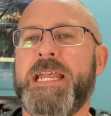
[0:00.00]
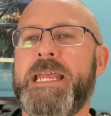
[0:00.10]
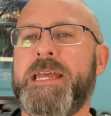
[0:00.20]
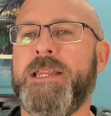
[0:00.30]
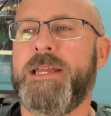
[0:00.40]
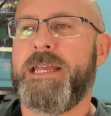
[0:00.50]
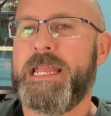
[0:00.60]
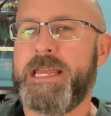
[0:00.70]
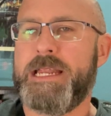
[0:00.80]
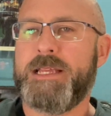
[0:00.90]
it,
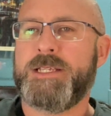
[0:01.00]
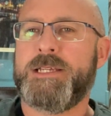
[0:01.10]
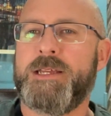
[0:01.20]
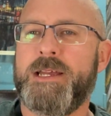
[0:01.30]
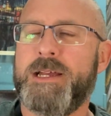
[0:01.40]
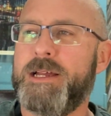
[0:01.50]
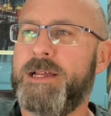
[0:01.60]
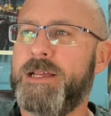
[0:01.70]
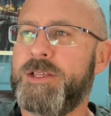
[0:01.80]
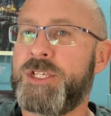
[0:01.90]
it is
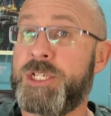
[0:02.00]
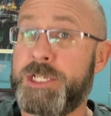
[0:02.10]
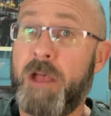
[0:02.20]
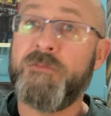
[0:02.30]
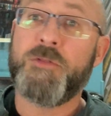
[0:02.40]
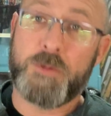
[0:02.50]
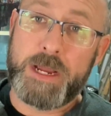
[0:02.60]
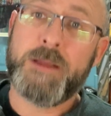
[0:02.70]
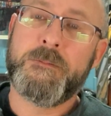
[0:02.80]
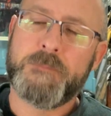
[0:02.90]
uh,
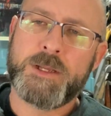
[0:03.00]
suffering.